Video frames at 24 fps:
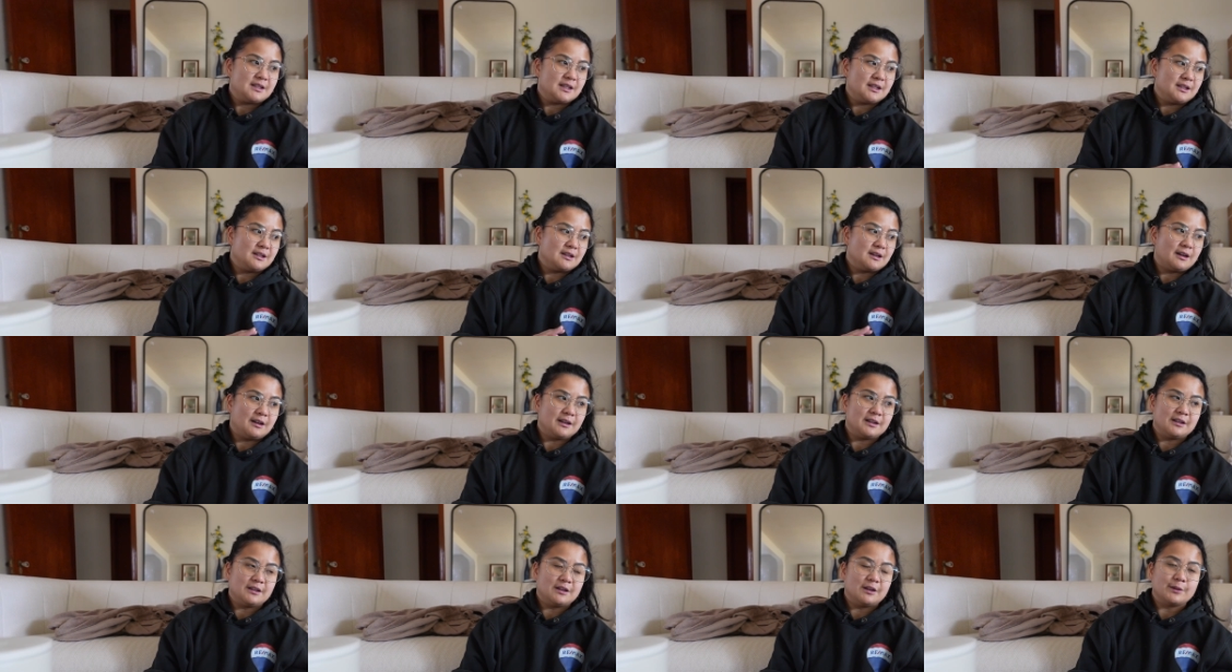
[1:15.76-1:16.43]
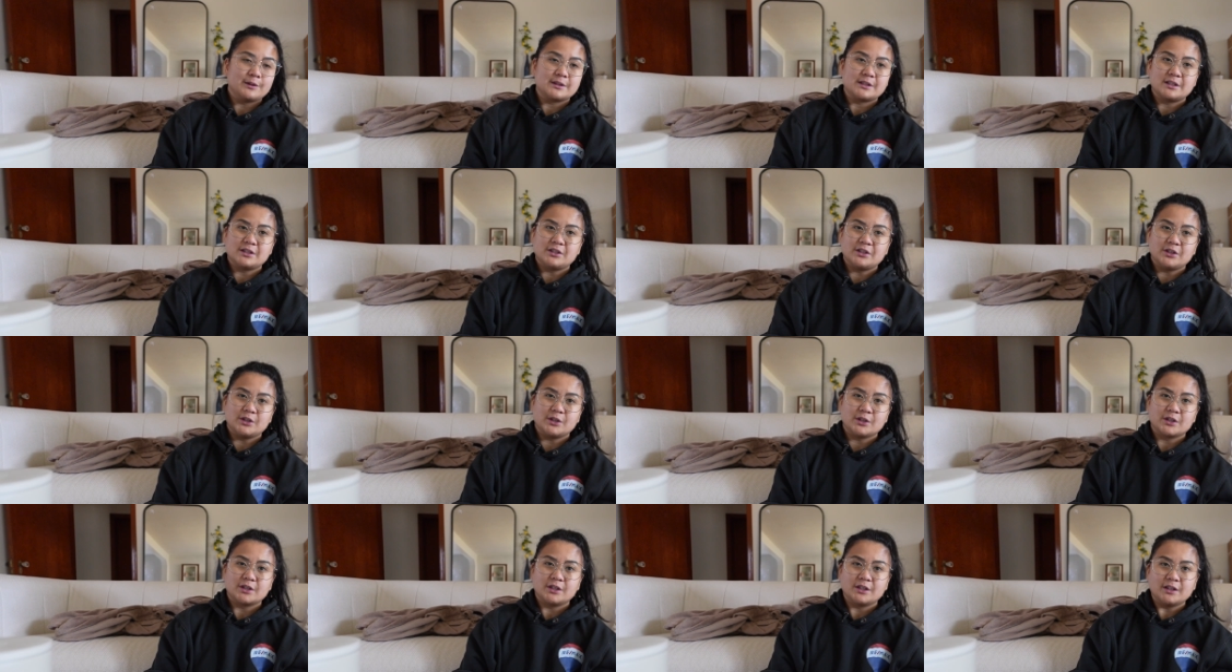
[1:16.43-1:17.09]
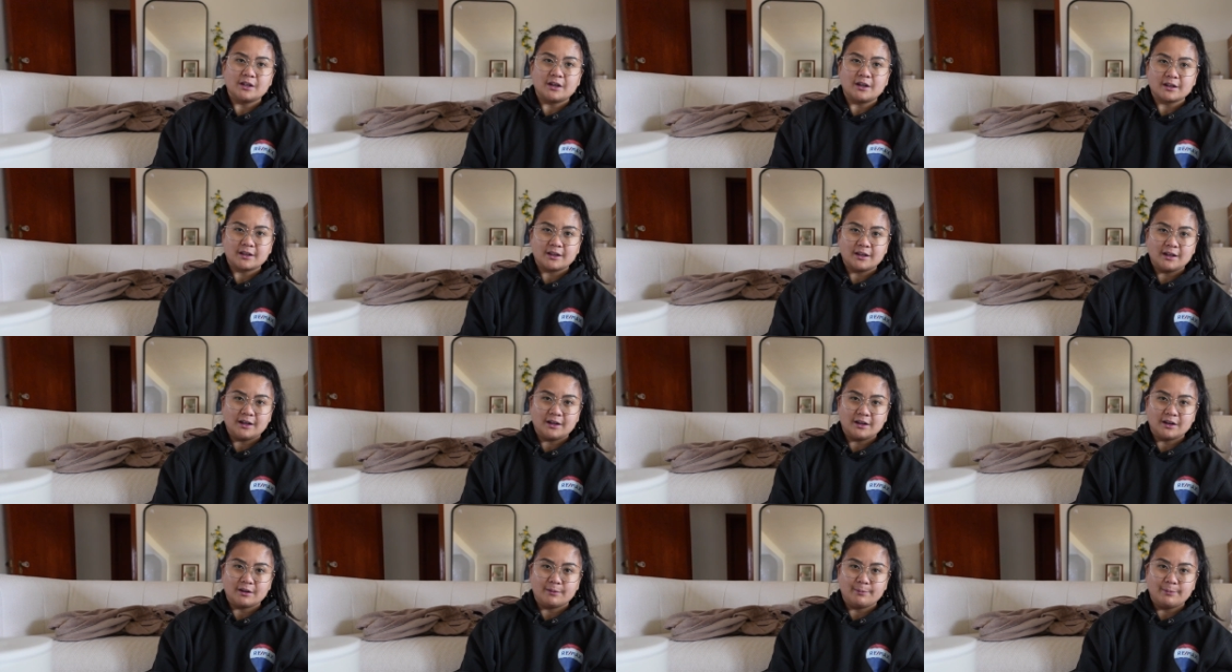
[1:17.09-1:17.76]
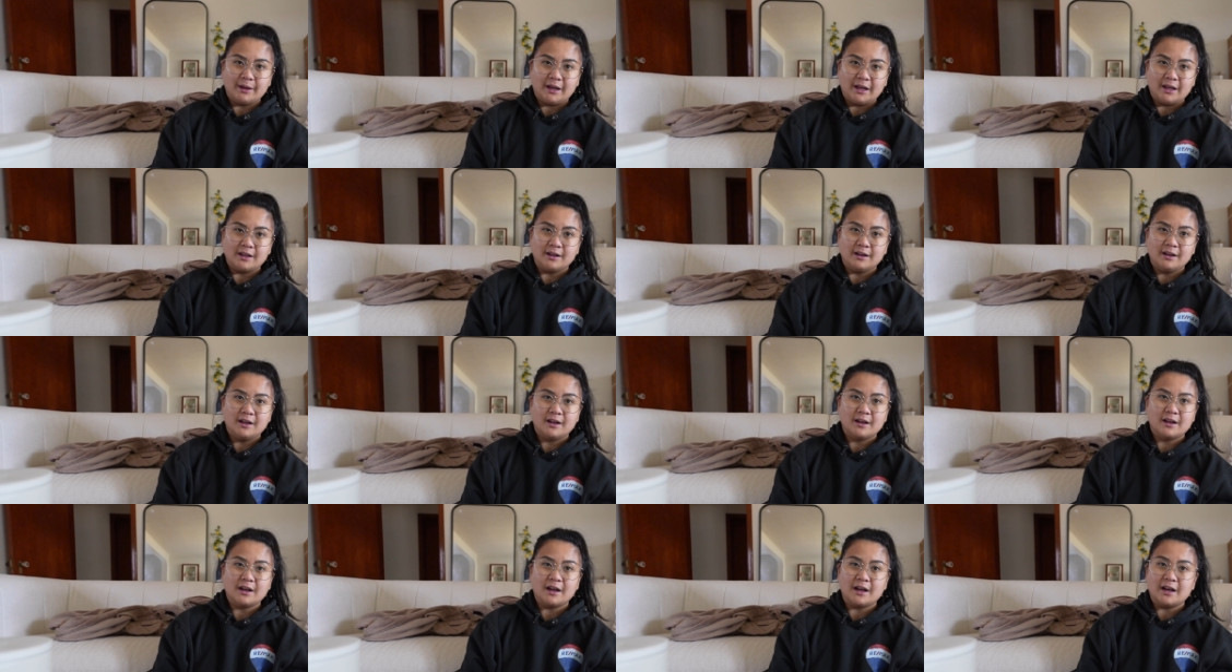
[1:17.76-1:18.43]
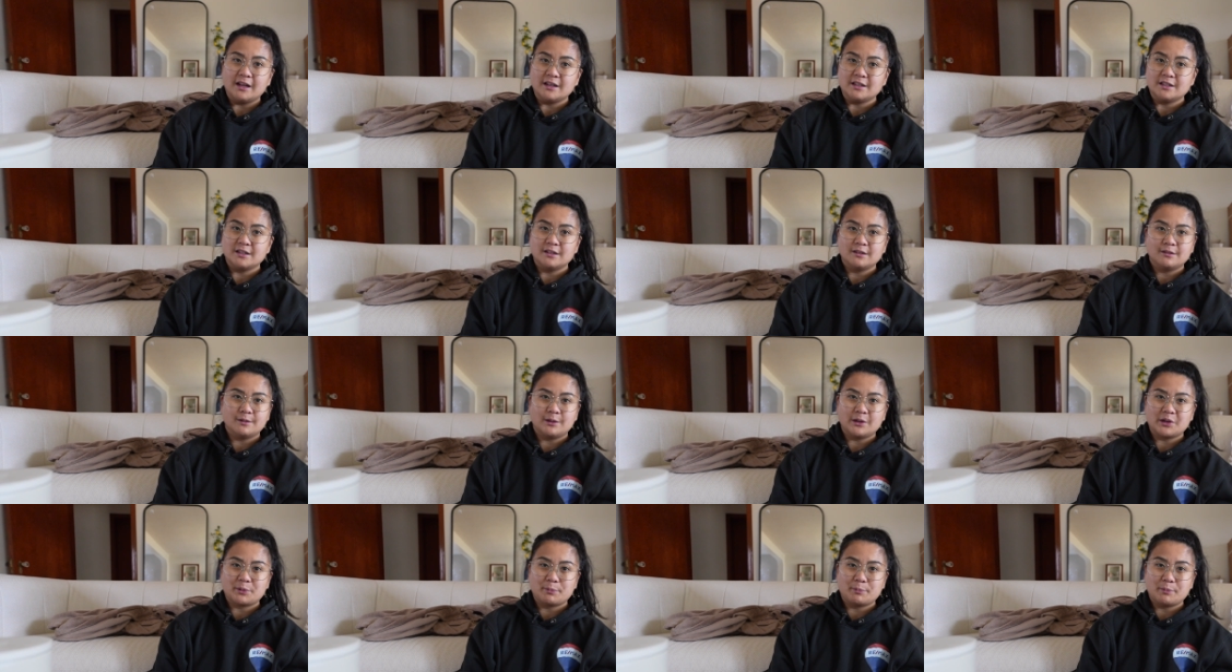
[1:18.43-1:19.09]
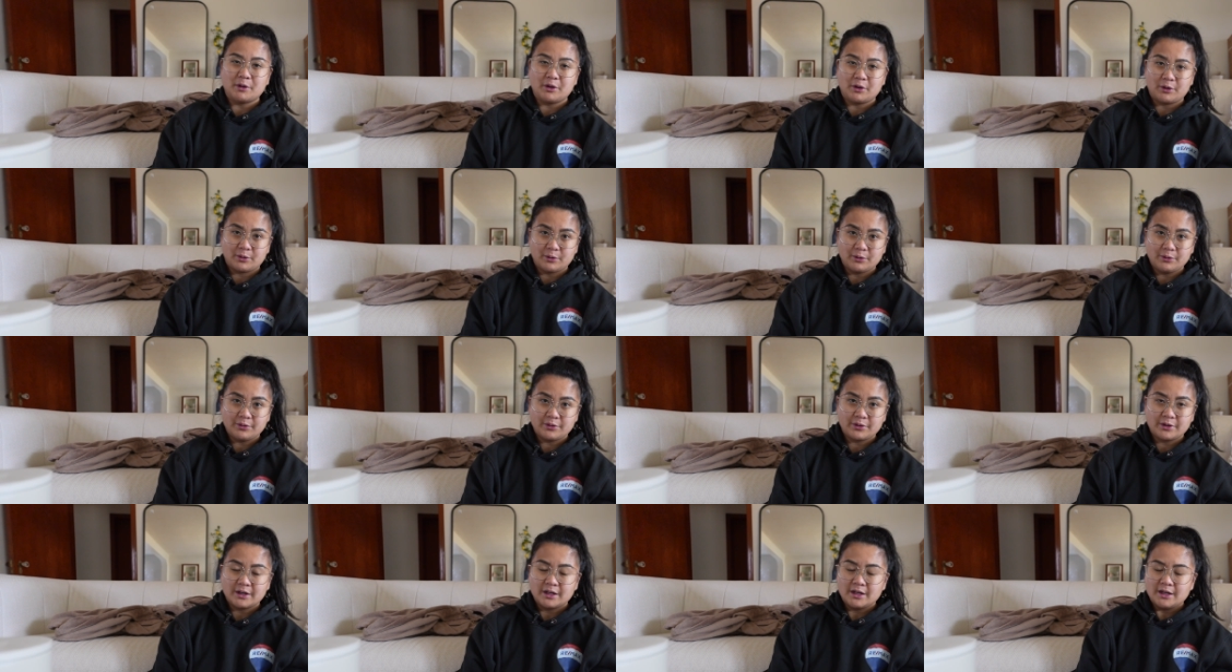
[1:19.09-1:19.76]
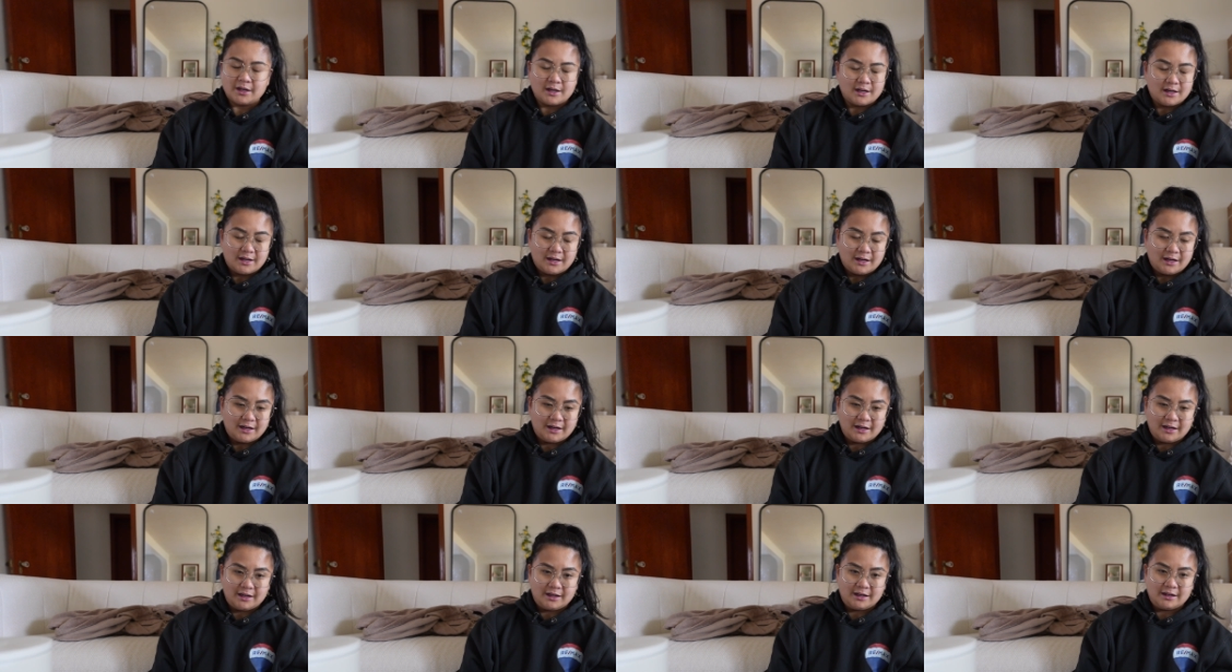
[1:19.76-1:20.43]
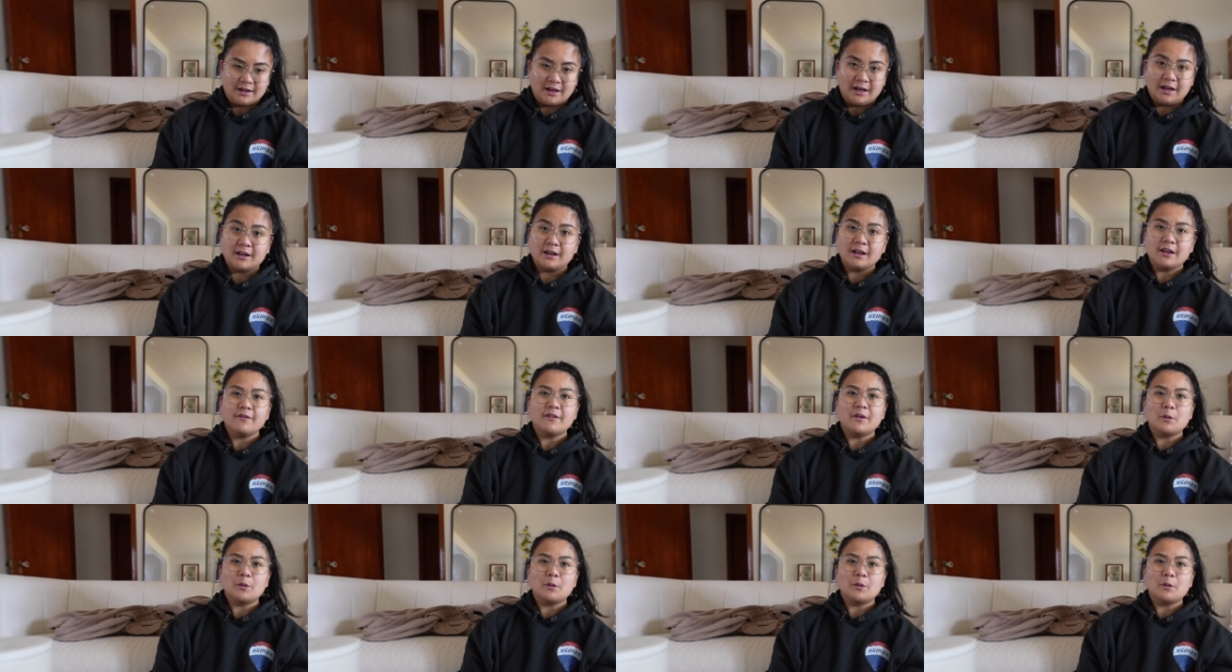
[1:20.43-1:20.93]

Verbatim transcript: did not know what to do, could not get out of bed. I didn't want to move, and I didn't